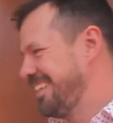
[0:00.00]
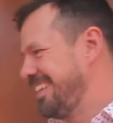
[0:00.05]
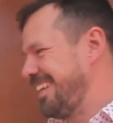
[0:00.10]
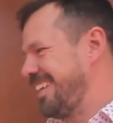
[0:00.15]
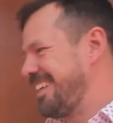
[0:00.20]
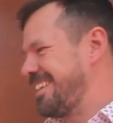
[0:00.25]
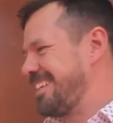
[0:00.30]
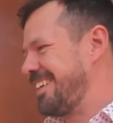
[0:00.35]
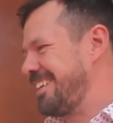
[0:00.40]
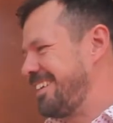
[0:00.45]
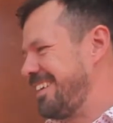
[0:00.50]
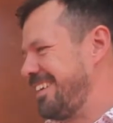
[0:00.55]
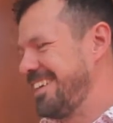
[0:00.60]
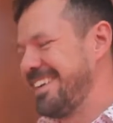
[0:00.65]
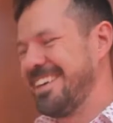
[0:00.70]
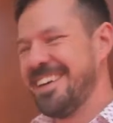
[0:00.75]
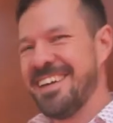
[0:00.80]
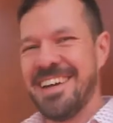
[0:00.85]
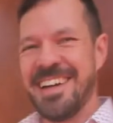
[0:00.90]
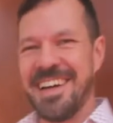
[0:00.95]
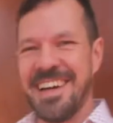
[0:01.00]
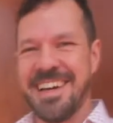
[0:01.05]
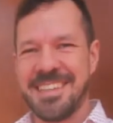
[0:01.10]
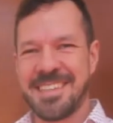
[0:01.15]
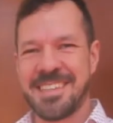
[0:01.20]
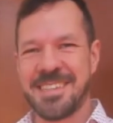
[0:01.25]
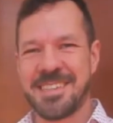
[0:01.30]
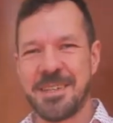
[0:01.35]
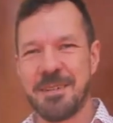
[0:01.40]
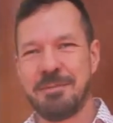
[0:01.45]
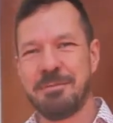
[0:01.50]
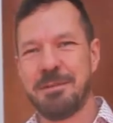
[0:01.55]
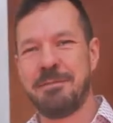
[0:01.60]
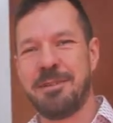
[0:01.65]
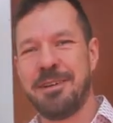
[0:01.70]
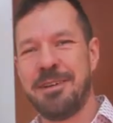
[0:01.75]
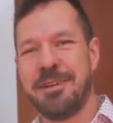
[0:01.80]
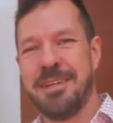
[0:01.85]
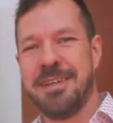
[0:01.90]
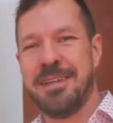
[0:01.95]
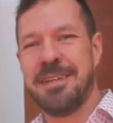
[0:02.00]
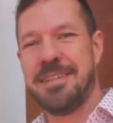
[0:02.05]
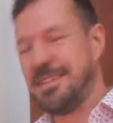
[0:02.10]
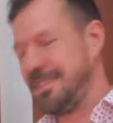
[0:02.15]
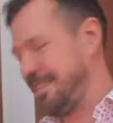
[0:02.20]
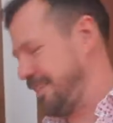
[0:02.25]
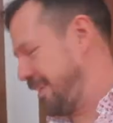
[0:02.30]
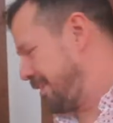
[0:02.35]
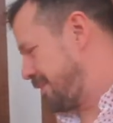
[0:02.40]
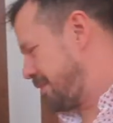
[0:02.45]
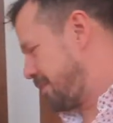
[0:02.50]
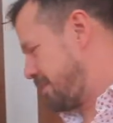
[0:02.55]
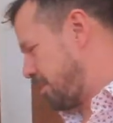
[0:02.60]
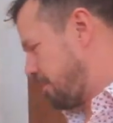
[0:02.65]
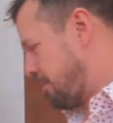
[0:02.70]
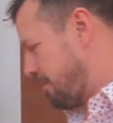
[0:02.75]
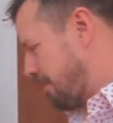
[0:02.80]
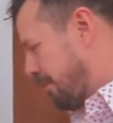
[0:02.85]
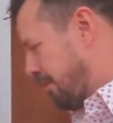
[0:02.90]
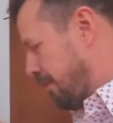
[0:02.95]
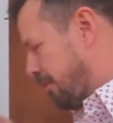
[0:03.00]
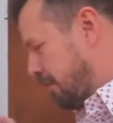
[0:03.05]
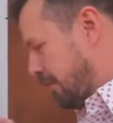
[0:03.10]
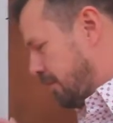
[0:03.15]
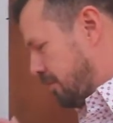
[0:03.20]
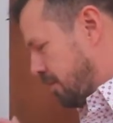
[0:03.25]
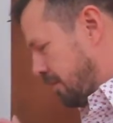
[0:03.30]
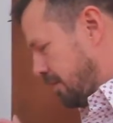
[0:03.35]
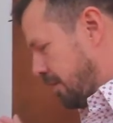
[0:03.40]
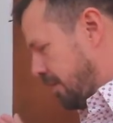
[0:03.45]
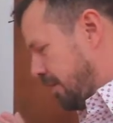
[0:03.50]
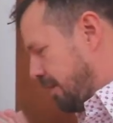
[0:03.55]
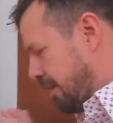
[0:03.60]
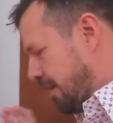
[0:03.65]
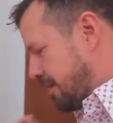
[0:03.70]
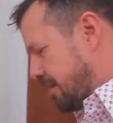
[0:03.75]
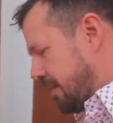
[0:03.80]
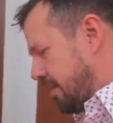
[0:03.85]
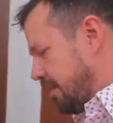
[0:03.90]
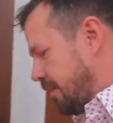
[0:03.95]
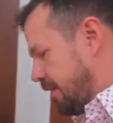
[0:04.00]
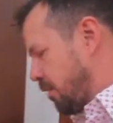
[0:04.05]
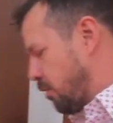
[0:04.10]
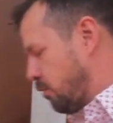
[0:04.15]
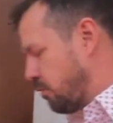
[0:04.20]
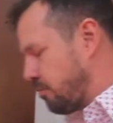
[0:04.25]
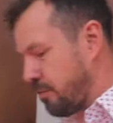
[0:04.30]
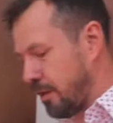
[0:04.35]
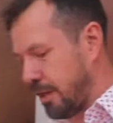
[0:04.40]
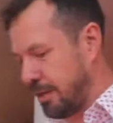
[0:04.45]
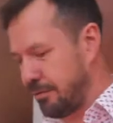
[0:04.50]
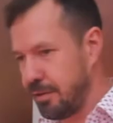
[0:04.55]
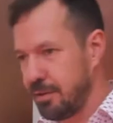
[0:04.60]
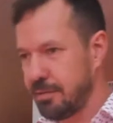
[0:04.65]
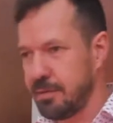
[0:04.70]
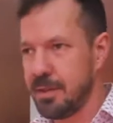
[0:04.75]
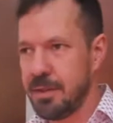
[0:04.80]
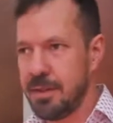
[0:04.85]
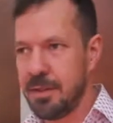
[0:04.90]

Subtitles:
It's Super Mirror. It's Super Mirror, which is an old favourite.